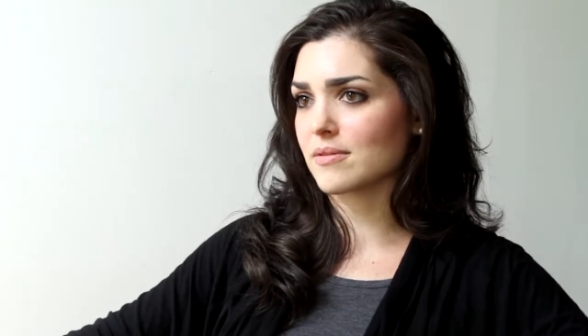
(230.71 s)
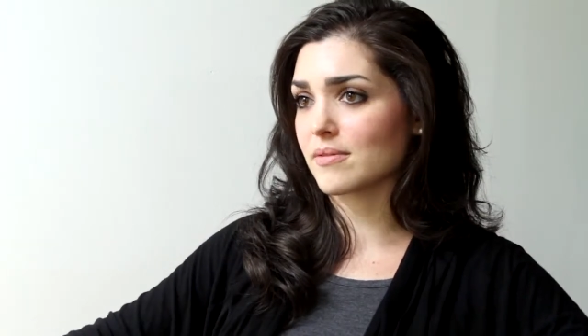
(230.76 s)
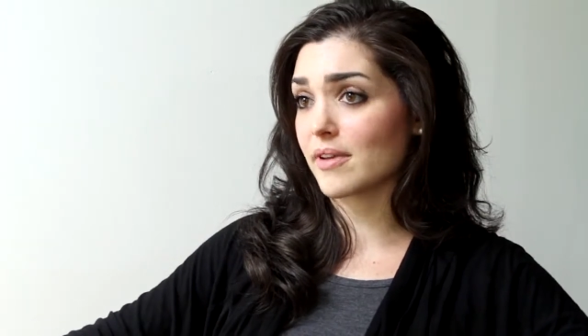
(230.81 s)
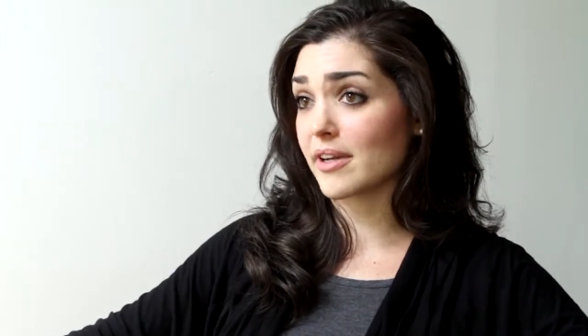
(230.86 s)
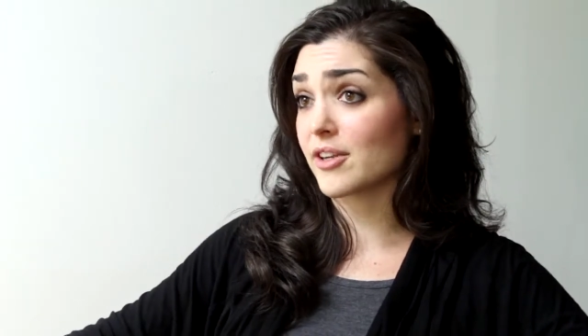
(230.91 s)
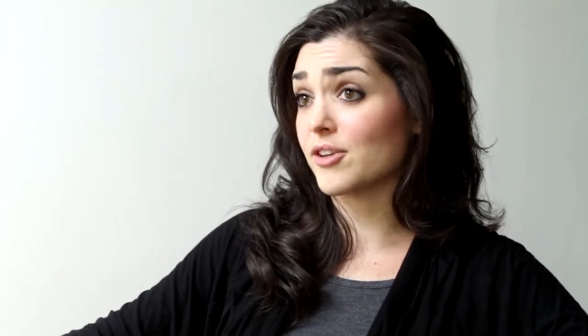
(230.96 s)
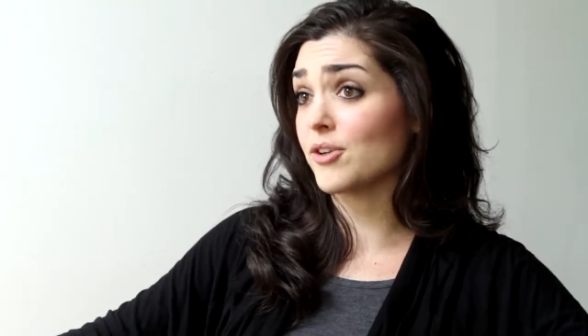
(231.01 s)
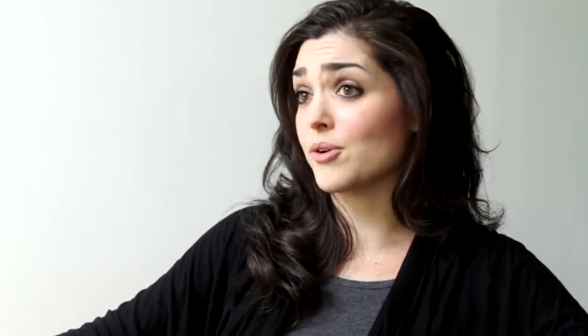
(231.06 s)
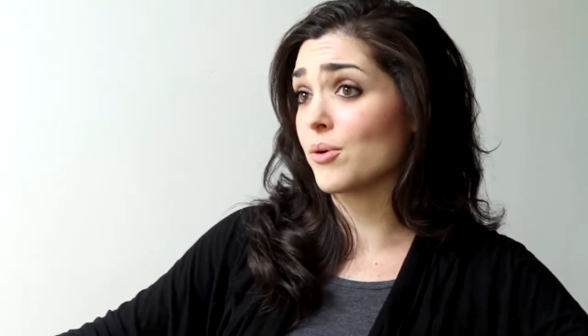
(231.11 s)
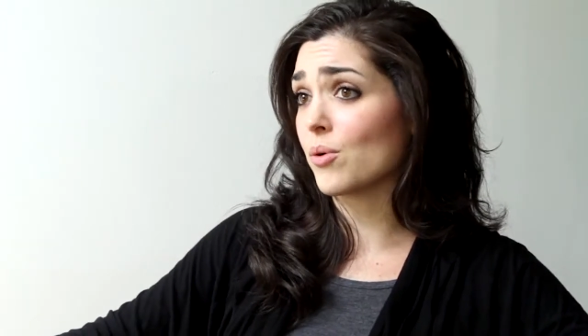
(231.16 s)

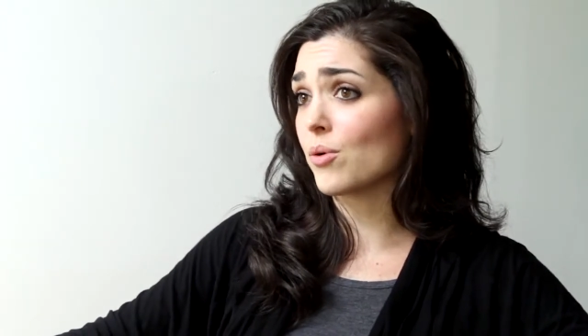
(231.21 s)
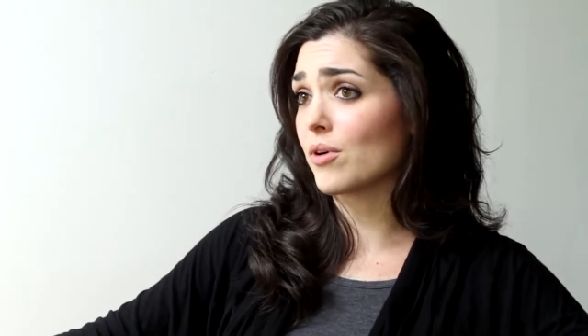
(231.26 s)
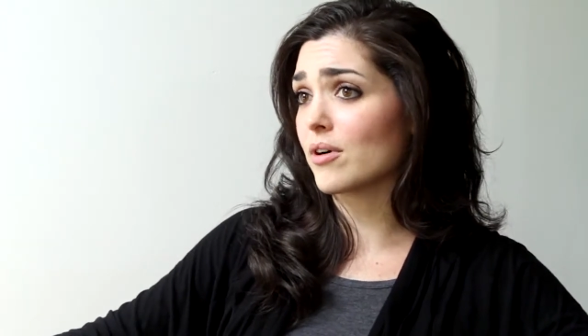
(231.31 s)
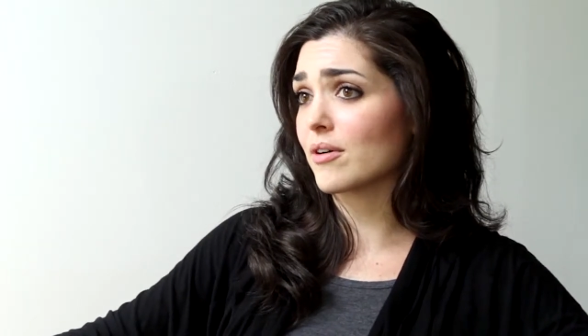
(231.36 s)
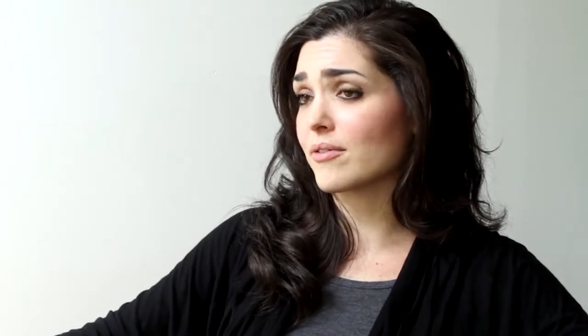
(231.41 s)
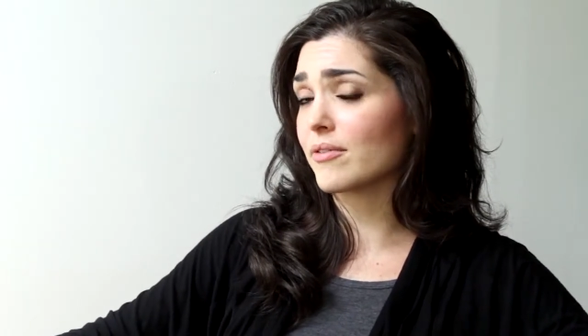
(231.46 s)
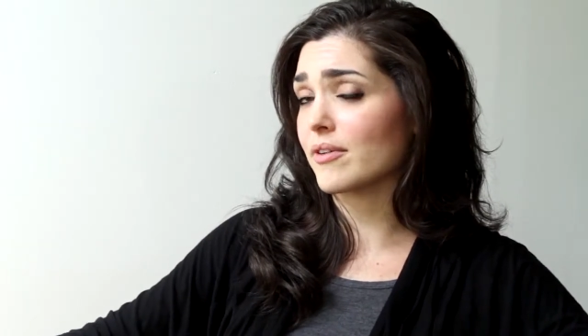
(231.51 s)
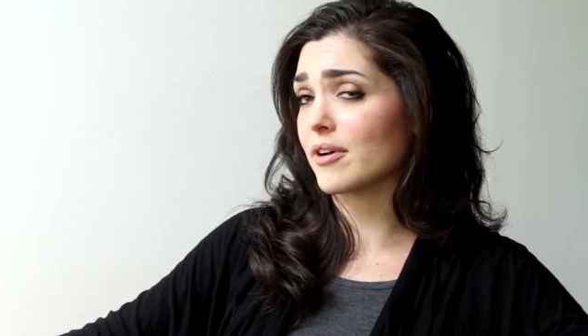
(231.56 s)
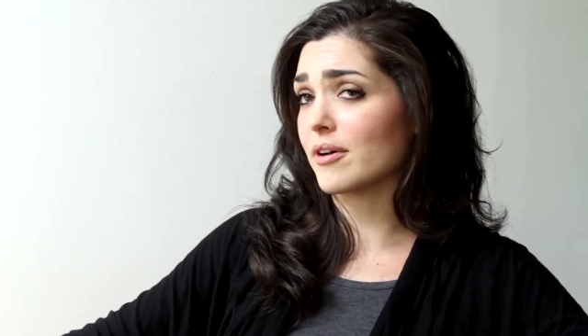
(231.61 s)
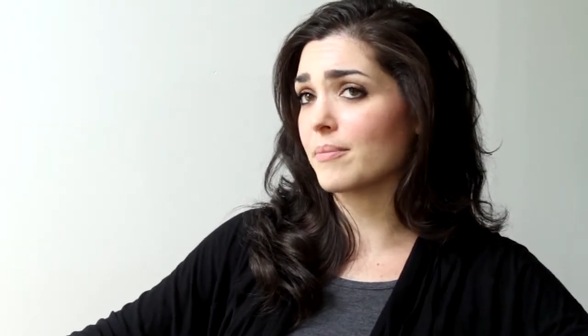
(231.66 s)
for like a new
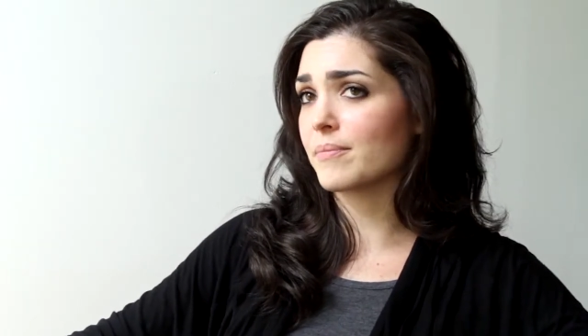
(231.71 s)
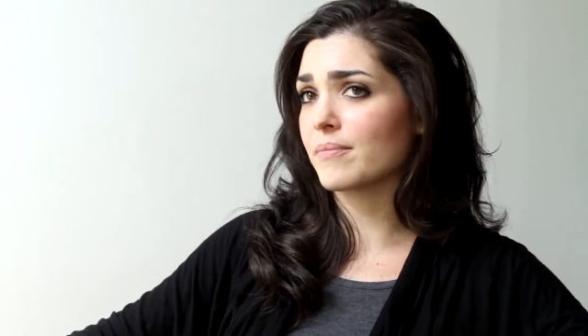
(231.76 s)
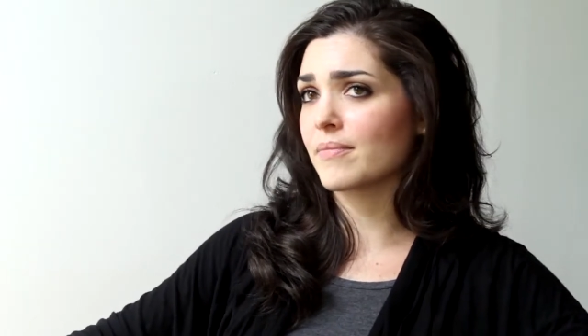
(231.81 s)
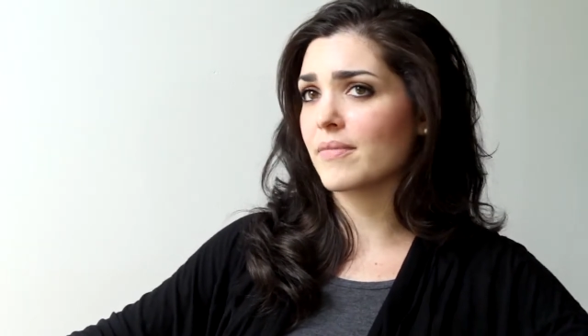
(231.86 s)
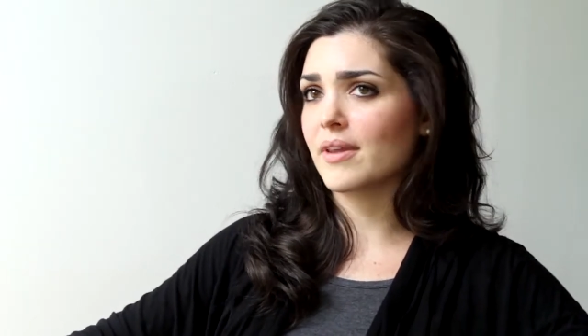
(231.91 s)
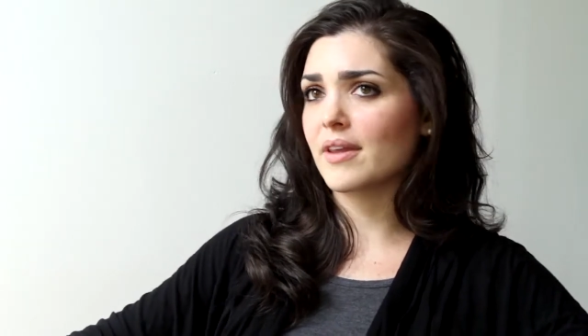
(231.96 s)
horror film.